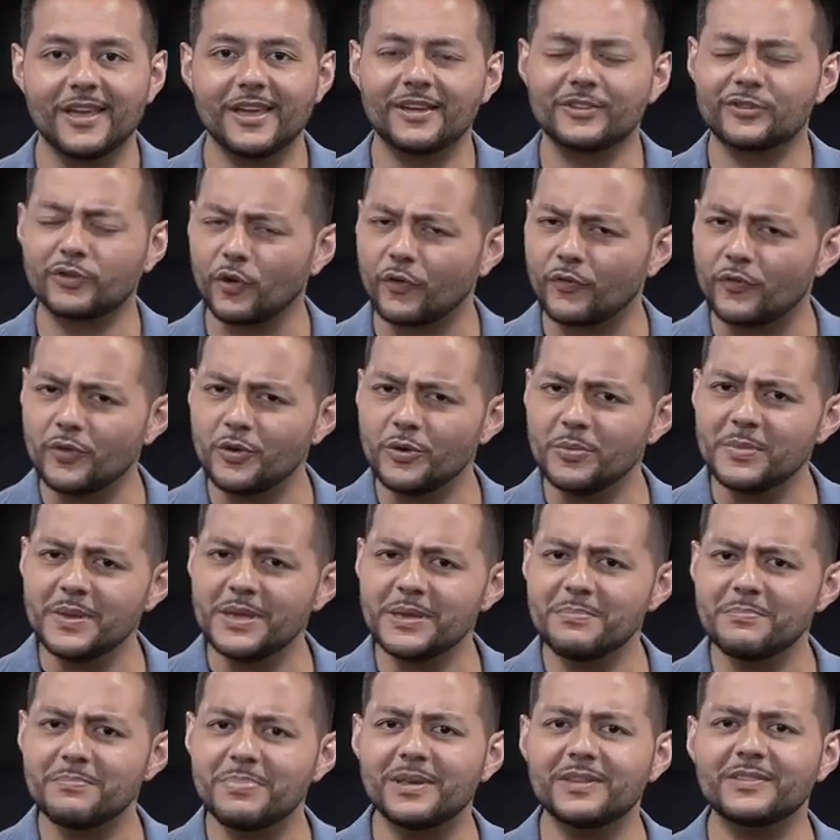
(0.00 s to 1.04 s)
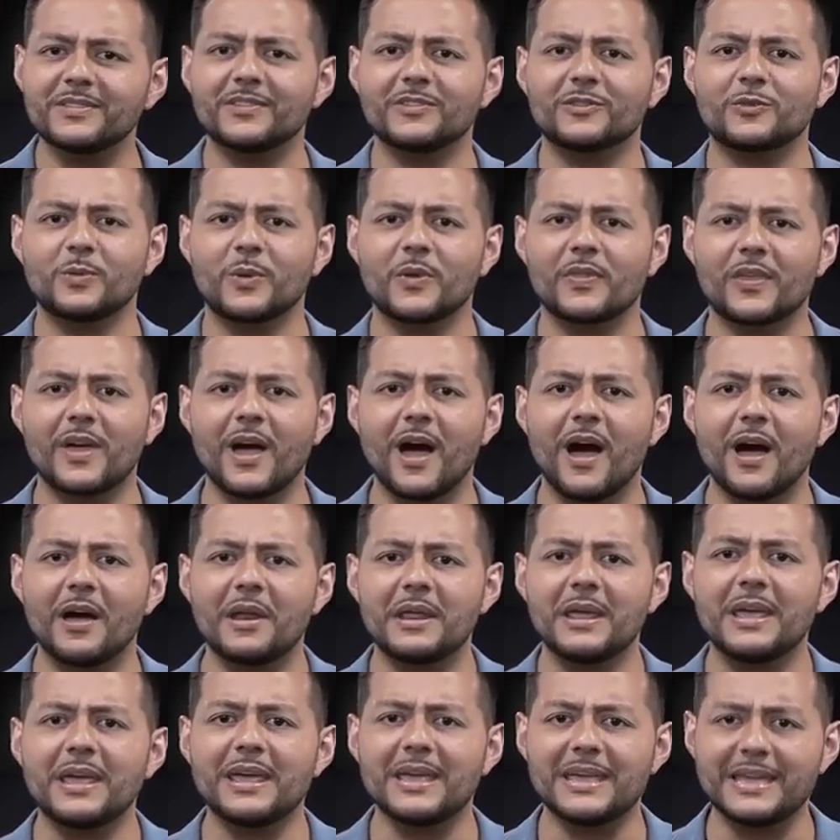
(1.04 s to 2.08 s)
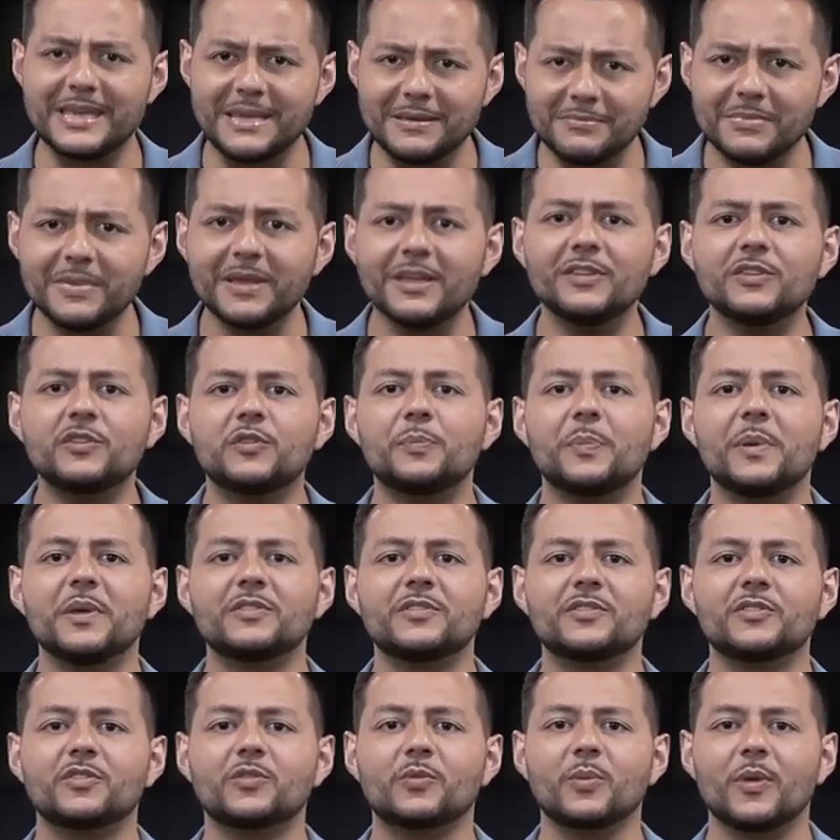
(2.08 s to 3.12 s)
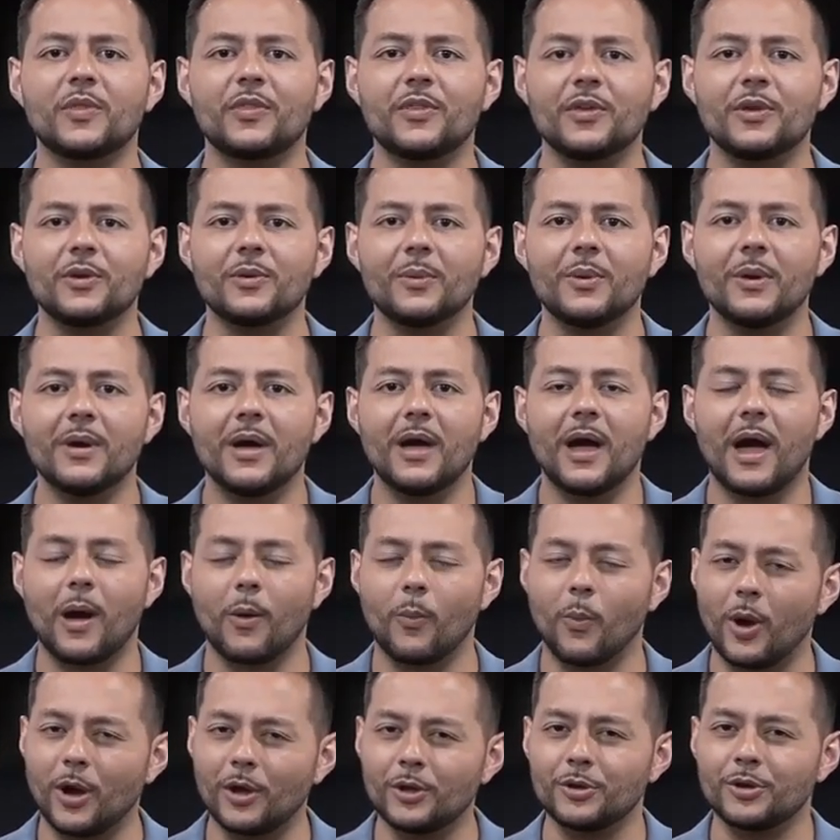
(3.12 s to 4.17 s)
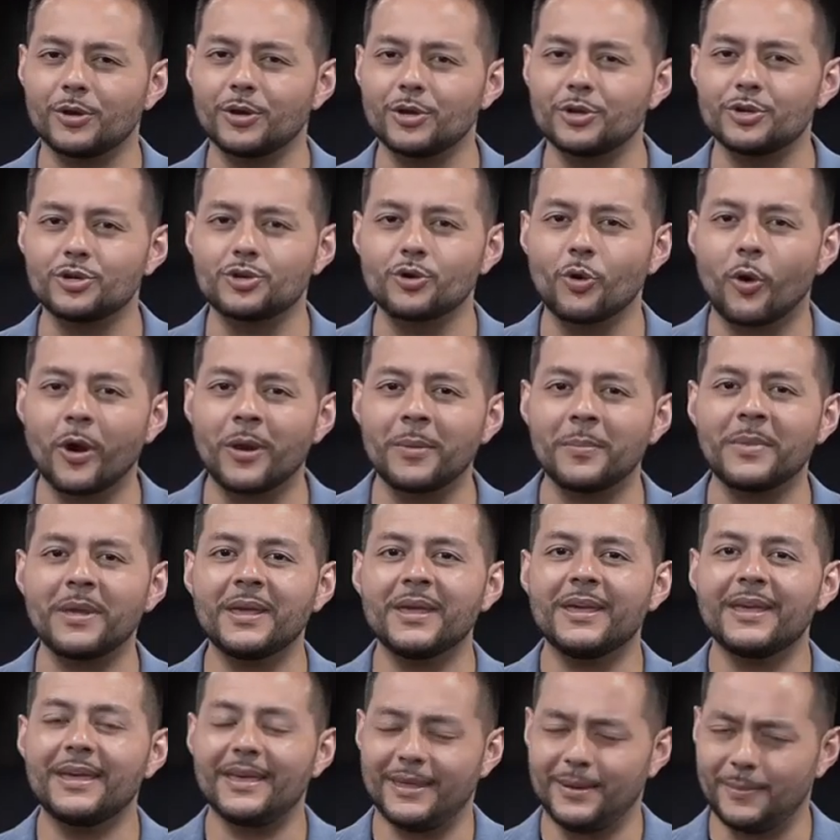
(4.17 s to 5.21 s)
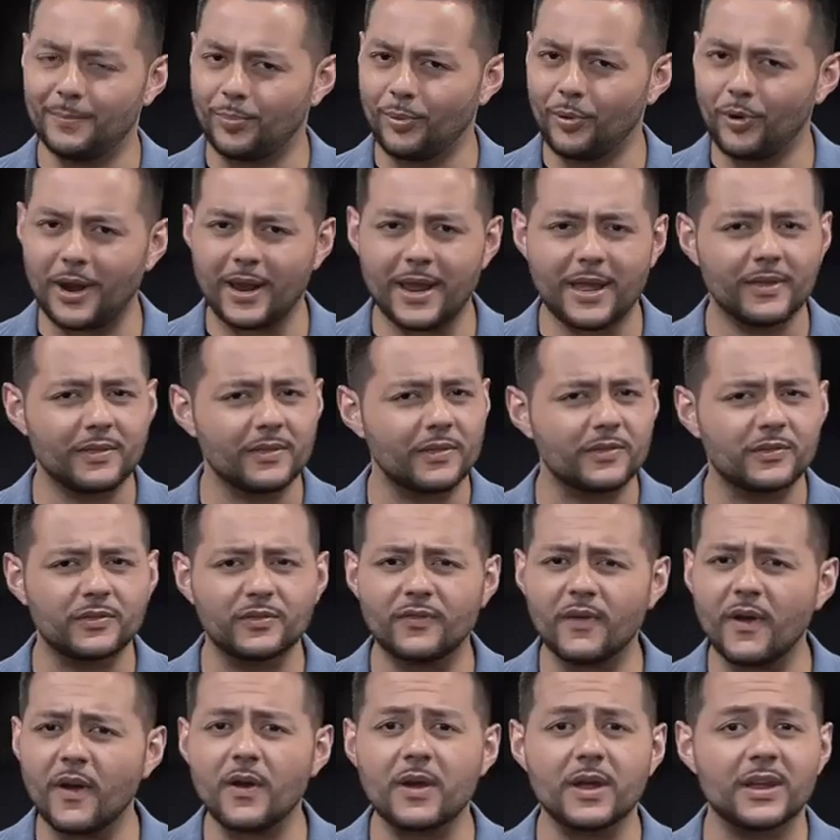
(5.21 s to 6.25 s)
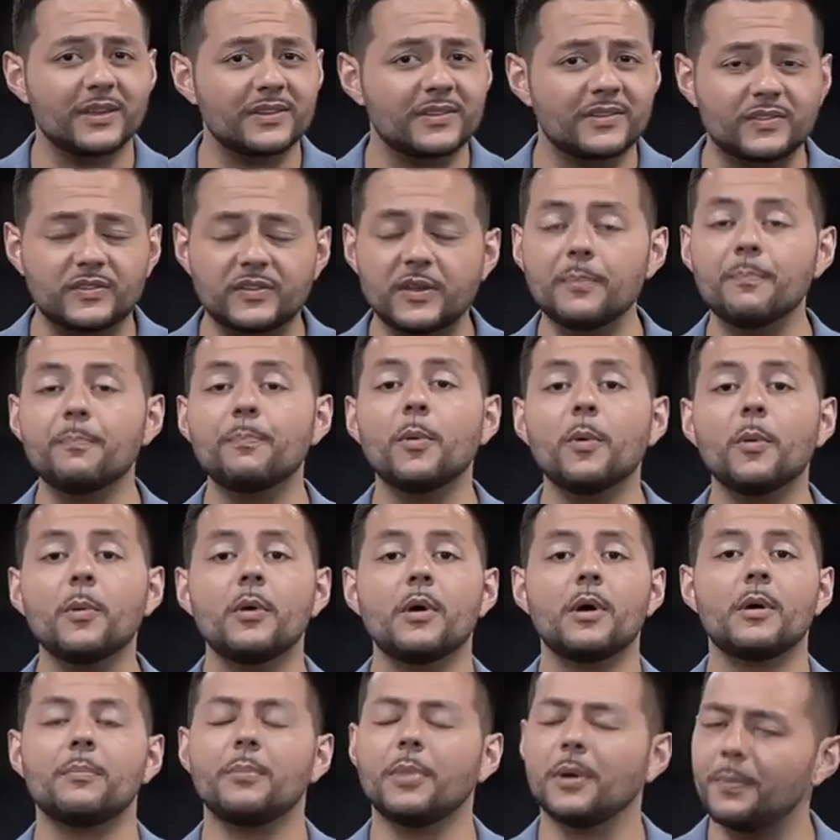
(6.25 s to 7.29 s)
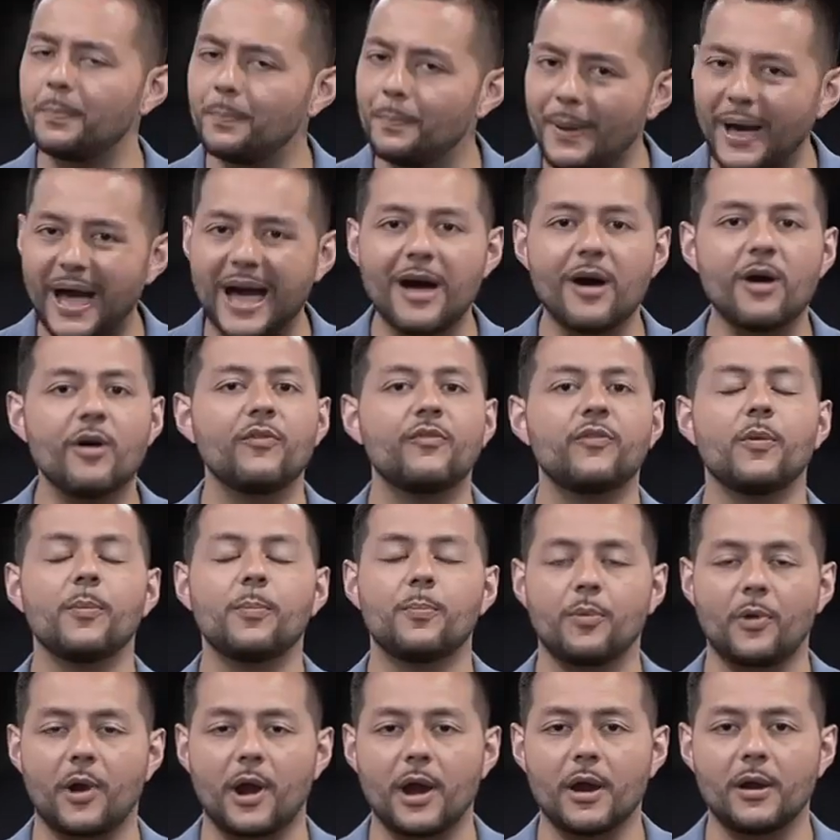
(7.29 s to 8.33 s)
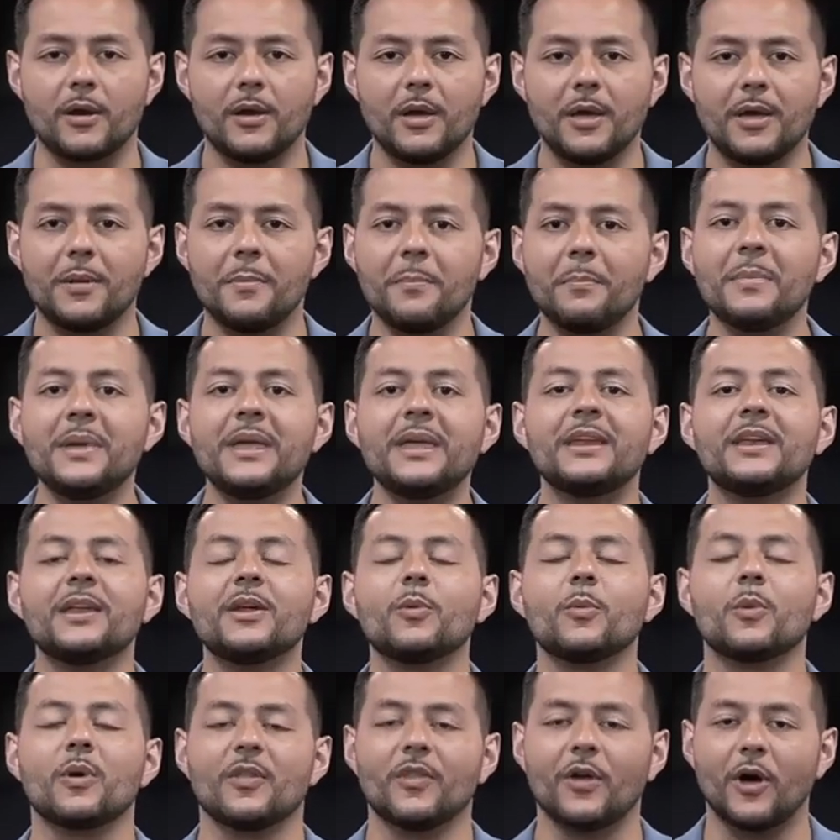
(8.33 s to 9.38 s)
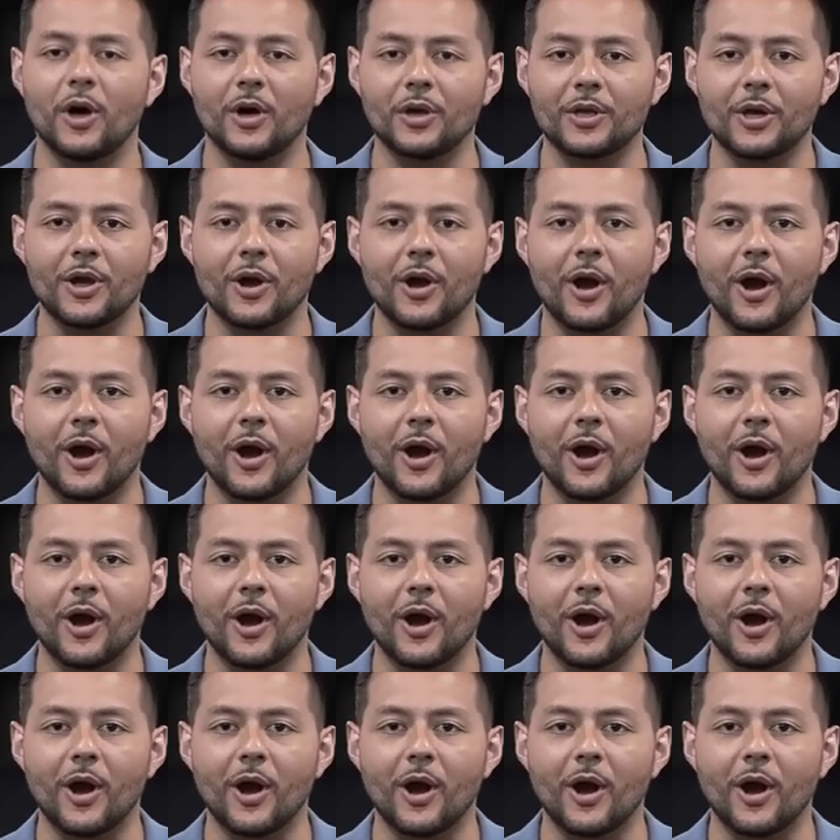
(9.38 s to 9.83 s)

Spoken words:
So if you mean business with God, he means business with you. I want you to join me in praying this very simple but powerful prayer. Mean it with all your